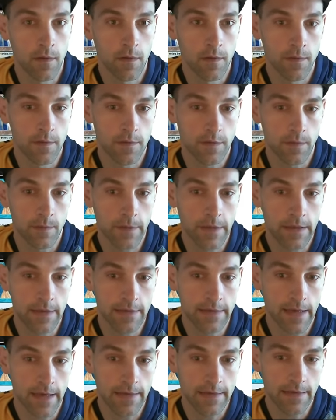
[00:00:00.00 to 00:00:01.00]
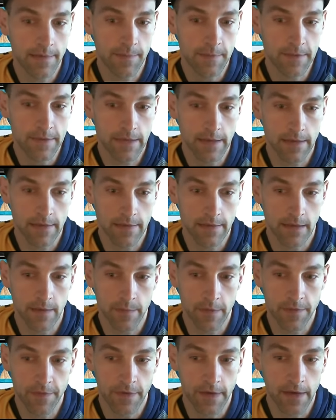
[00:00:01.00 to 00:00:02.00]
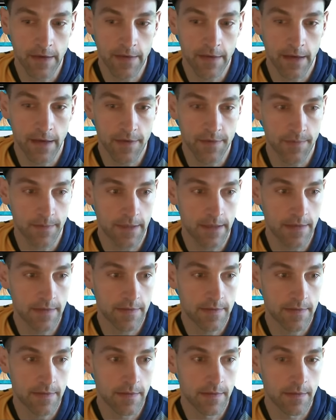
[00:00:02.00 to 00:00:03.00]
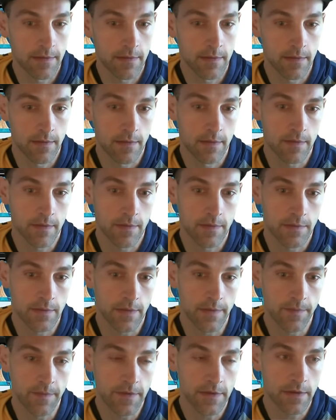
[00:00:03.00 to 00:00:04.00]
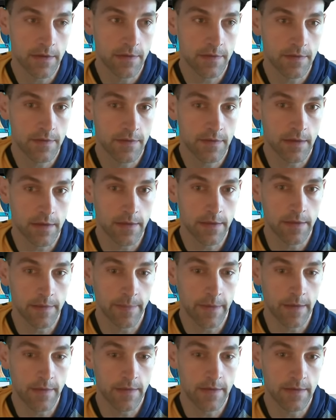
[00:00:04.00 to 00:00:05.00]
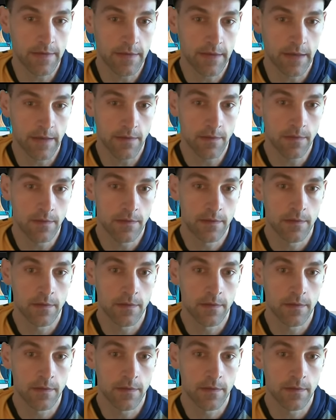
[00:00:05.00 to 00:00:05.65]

So we can tax them six and we find a Hydroblast. So I'm feeling solid about this now.